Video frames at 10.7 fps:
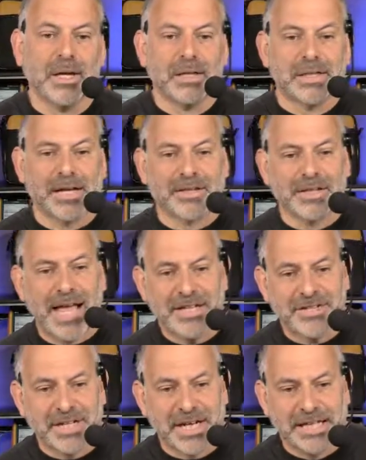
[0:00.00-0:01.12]
Now, the
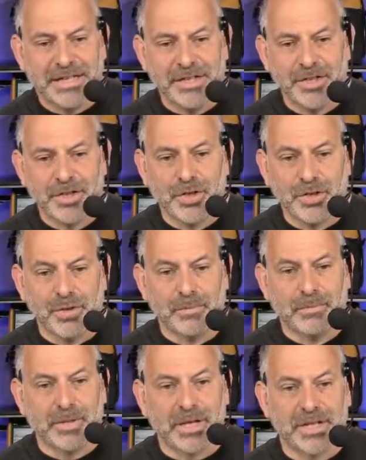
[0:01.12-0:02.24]
last thing I need to do
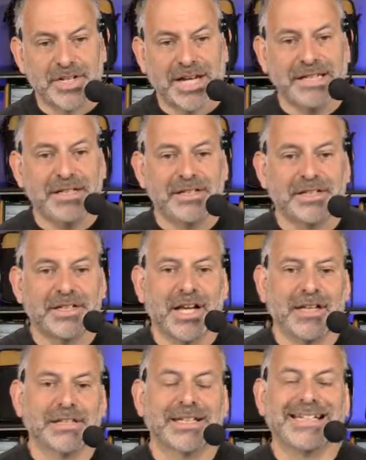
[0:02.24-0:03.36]
is I need to
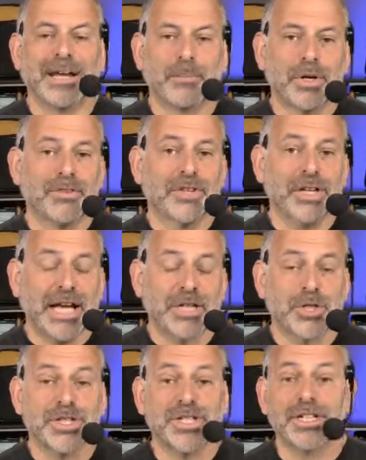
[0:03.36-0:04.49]
tell it the number of
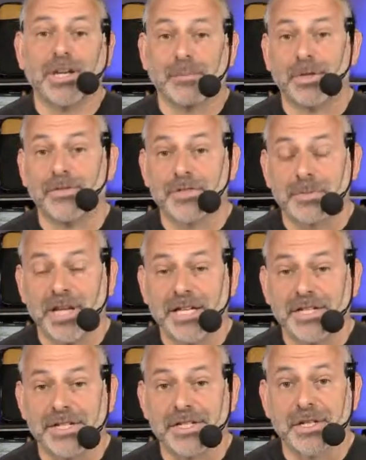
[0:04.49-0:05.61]
connections and number of
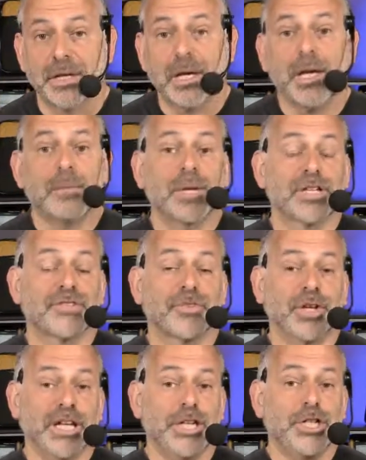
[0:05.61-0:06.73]
splices, because
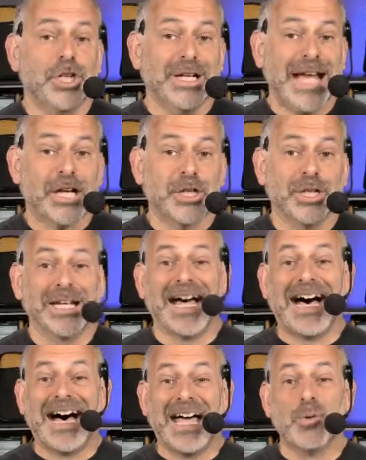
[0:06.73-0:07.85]
for each connection,
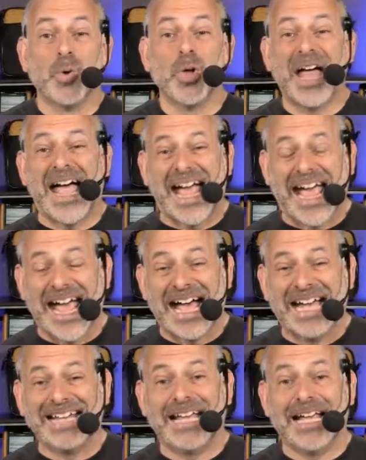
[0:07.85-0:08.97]
I will
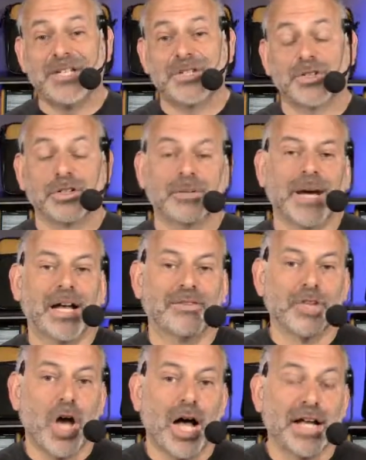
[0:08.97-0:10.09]
add a certain amount of
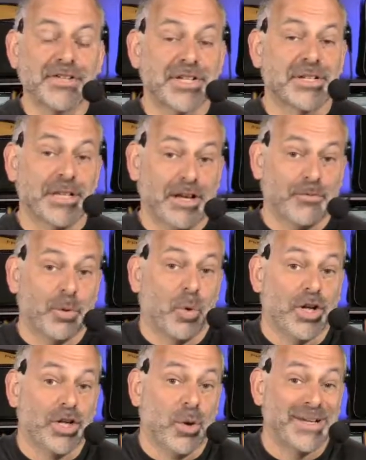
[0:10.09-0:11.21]
loss. Now, if we
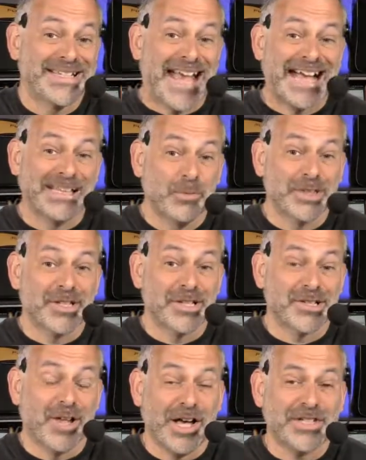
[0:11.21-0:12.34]
want to know exactly what this
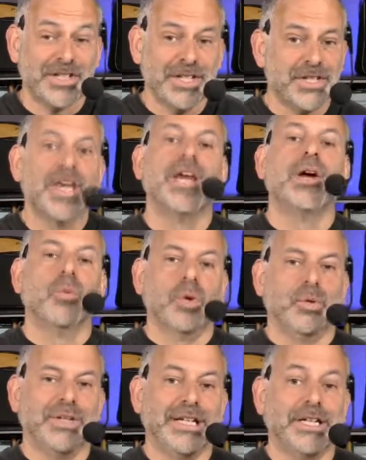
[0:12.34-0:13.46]
loss is, we
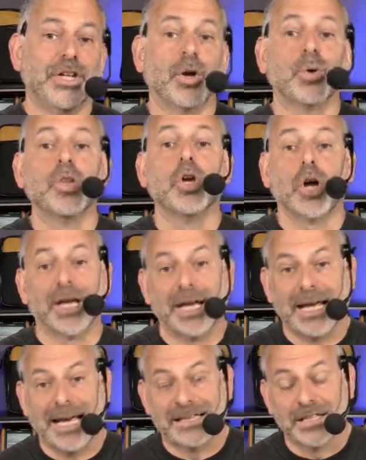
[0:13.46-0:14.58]
would need to go look
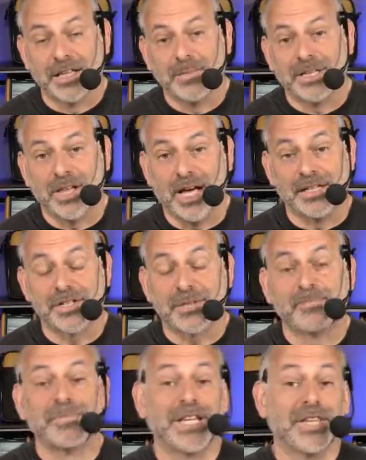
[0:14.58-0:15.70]
at the limit lines.
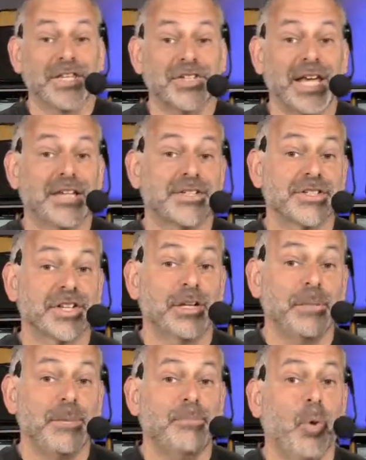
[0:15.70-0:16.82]
In this case, it's going to
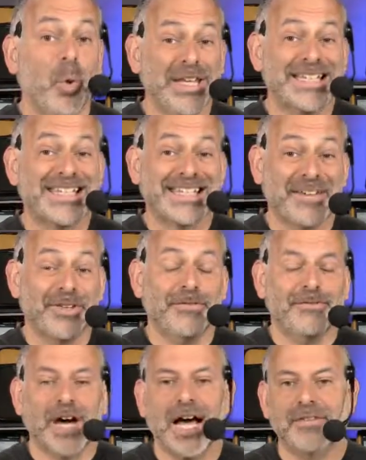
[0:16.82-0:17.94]
be
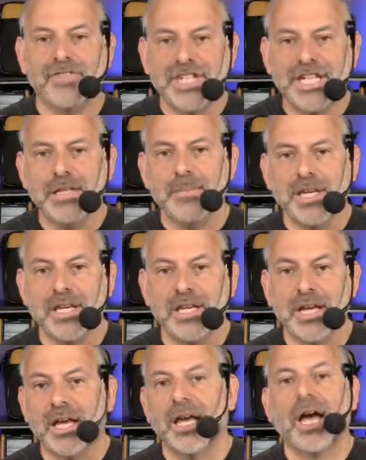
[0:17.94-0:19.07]
0.75 dB
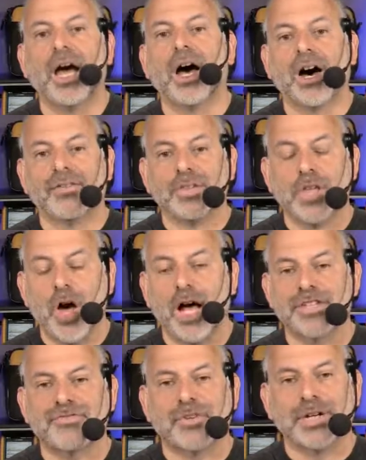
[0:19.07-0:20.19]
of
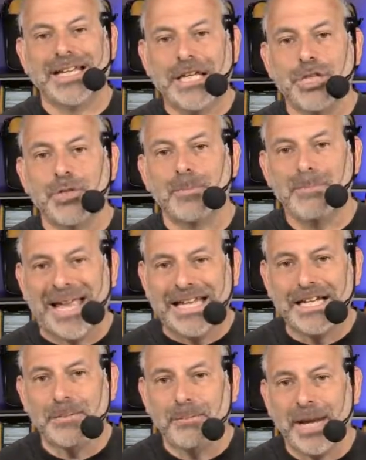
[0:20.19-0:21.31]
loss for each
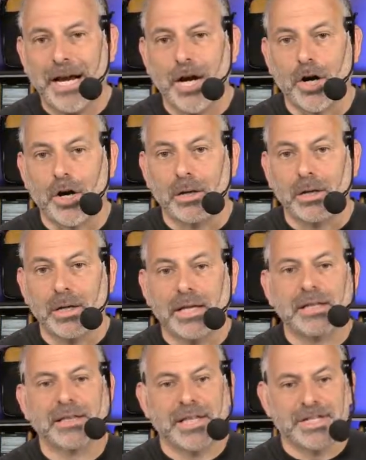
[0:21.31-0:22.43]
mated pair
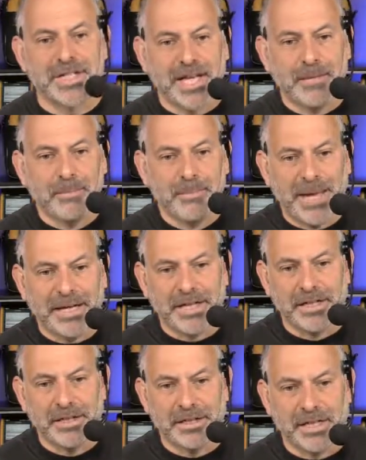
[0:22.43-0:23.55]
that's
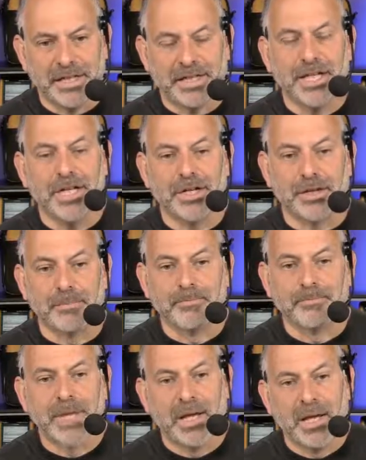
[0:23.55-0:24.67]
embedded in here,
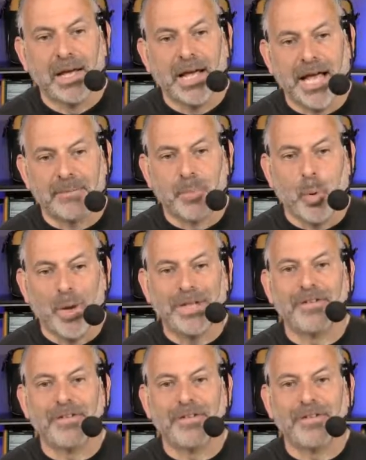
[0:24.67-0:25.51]
and 0.5